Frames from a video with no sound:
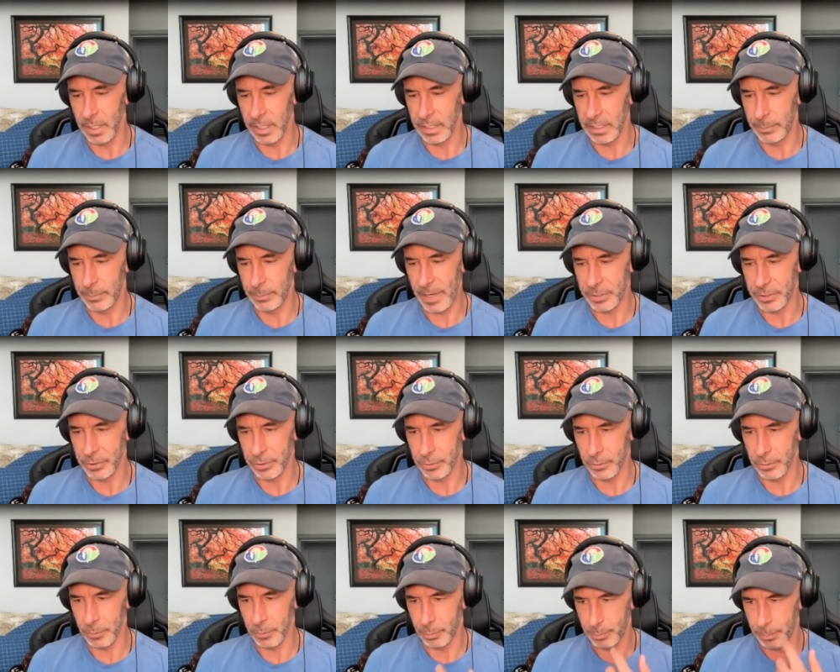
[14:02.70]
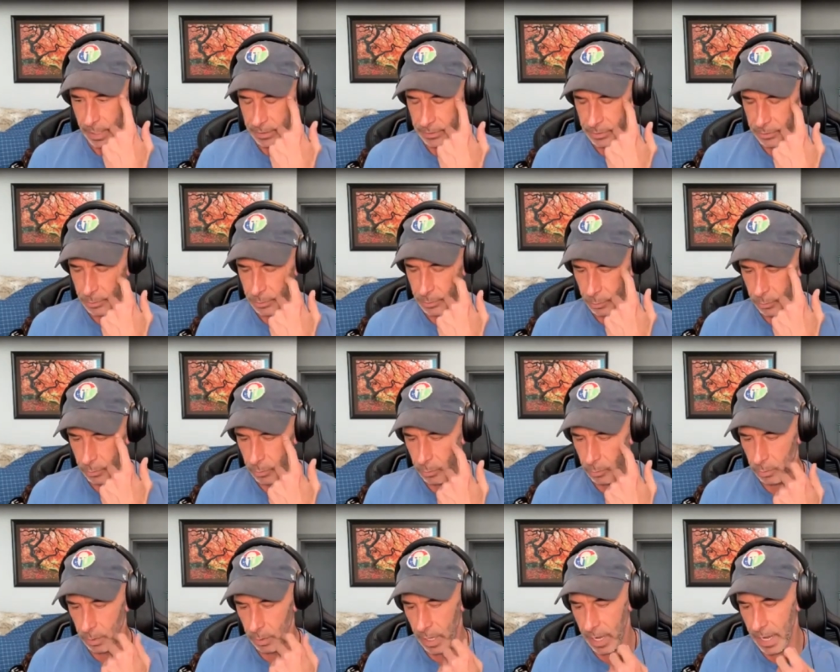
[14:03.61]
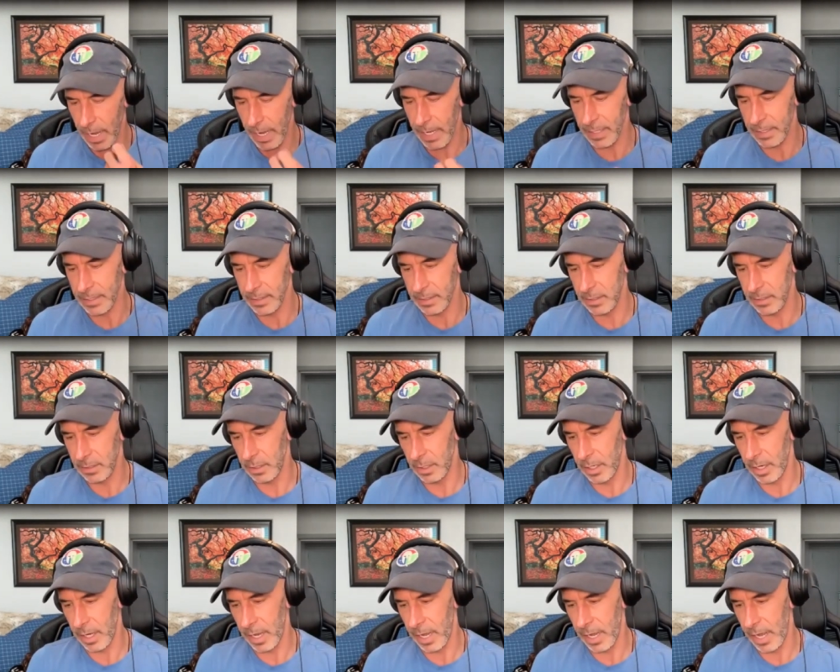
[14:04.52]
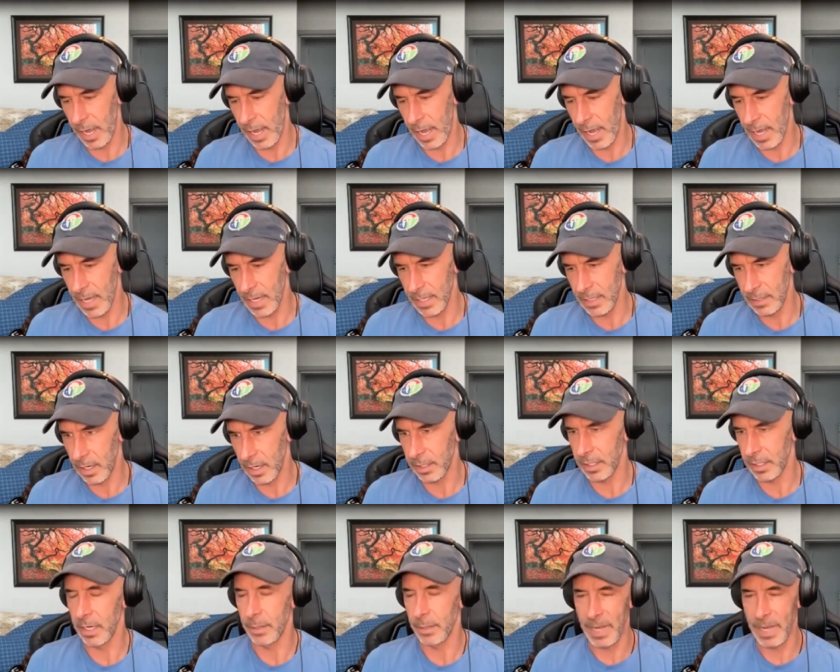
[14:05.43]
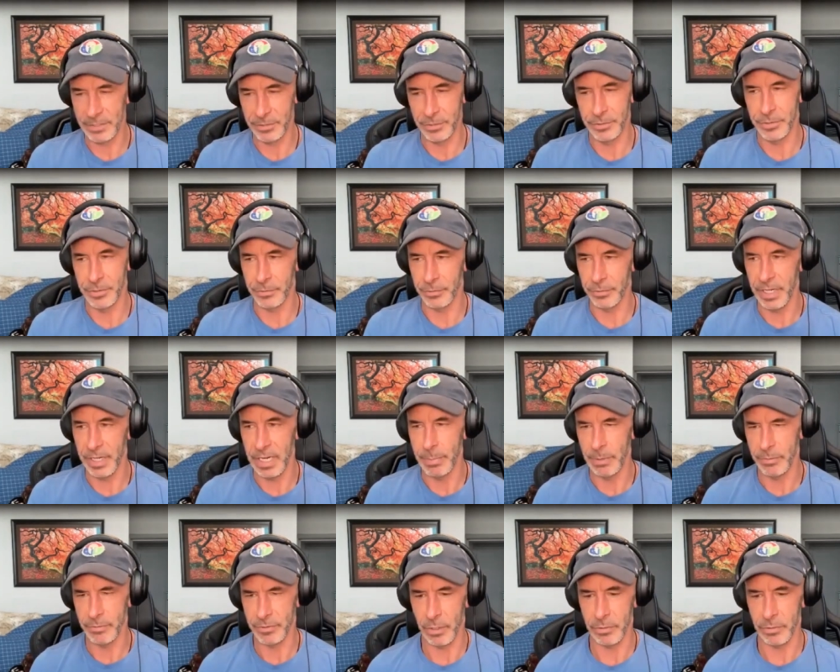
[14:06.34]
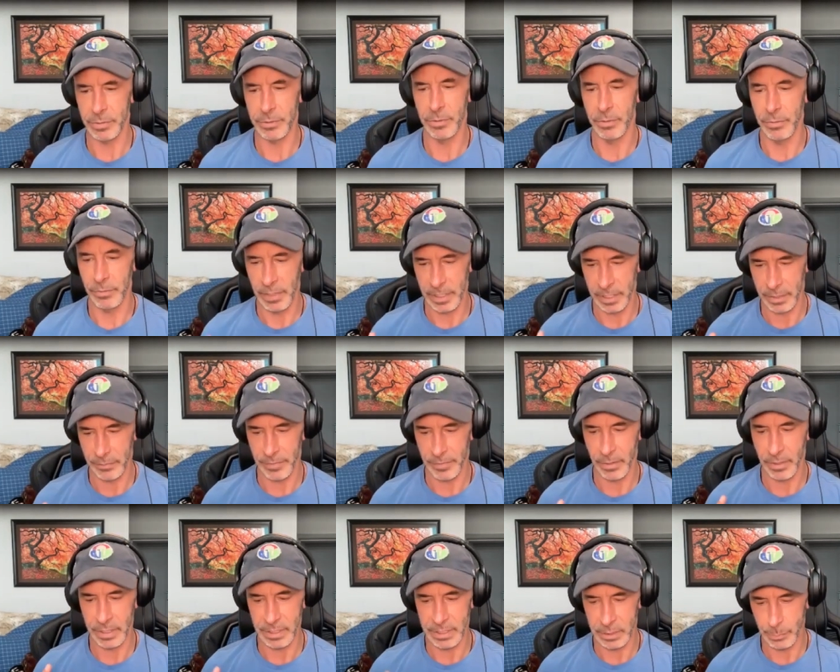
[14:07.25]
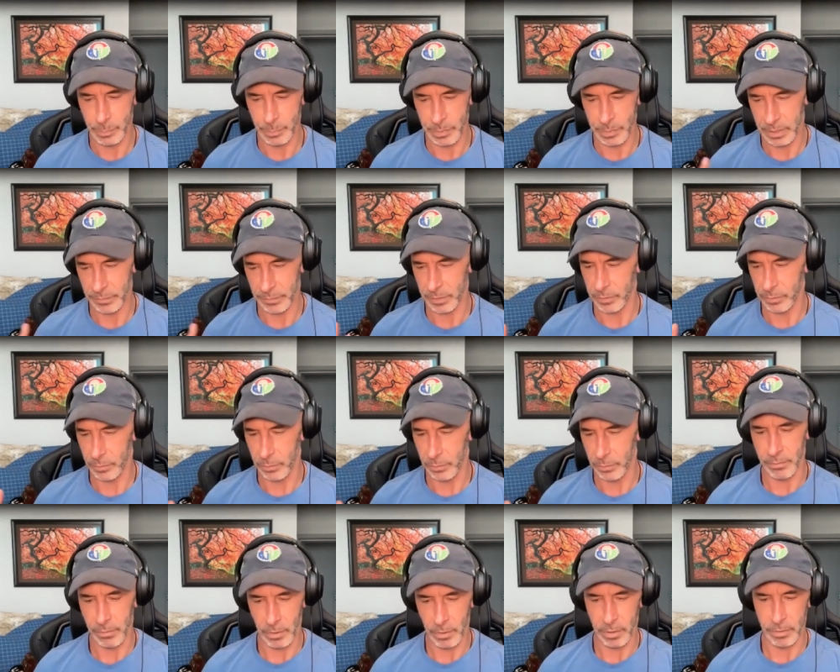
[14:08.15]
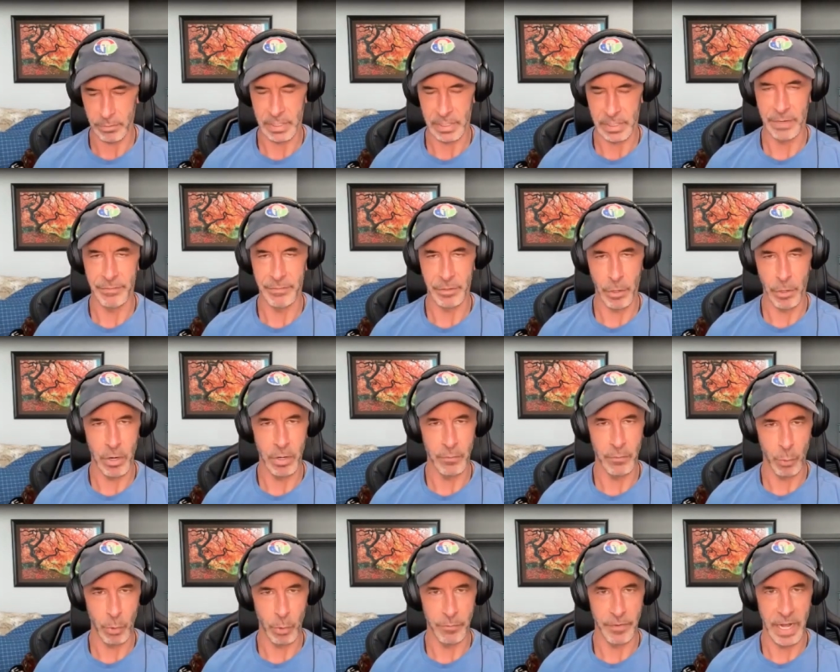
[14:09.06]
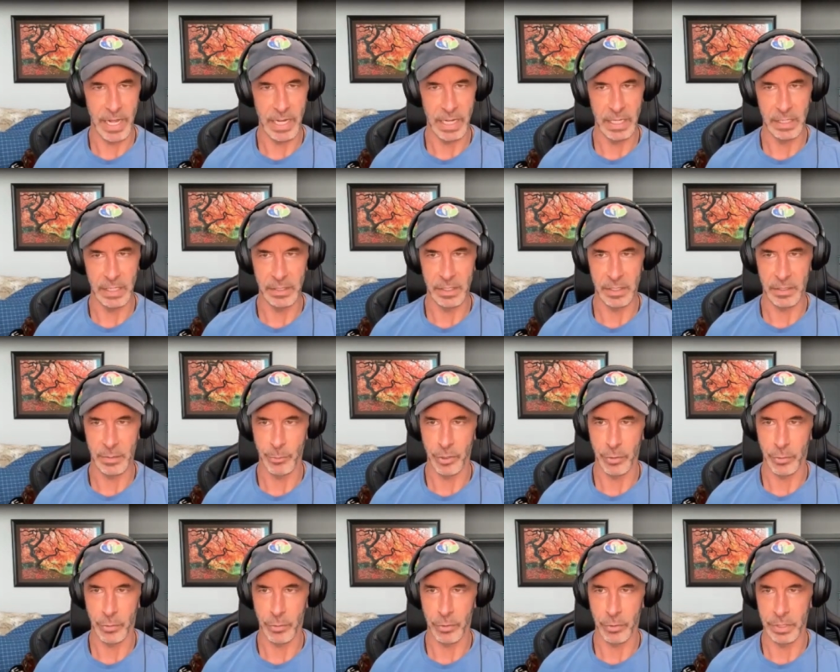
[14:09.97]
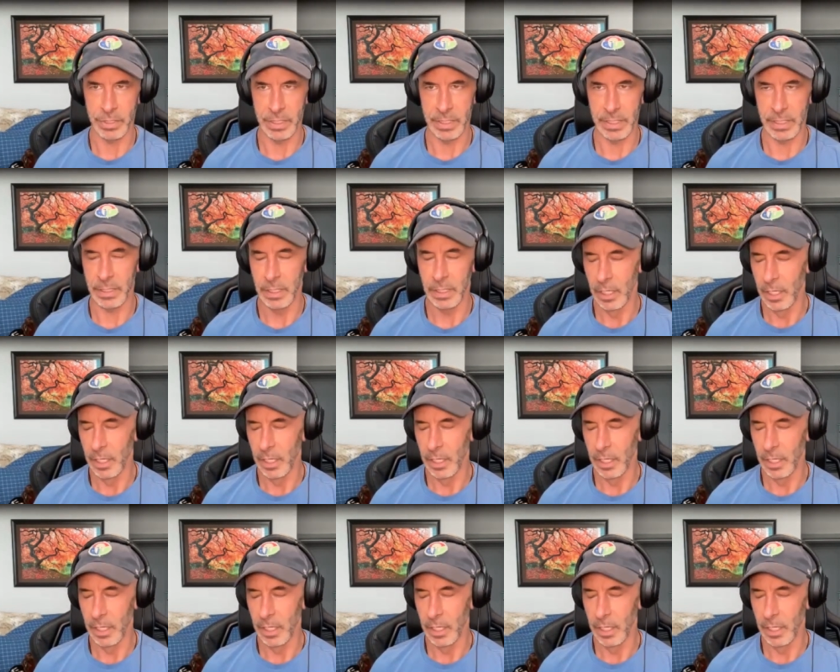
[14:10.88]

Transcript: a special school and had I got a bachelor's degree, but it was also like a very specific school on kind of the art of warfighting that the Marine Corps did,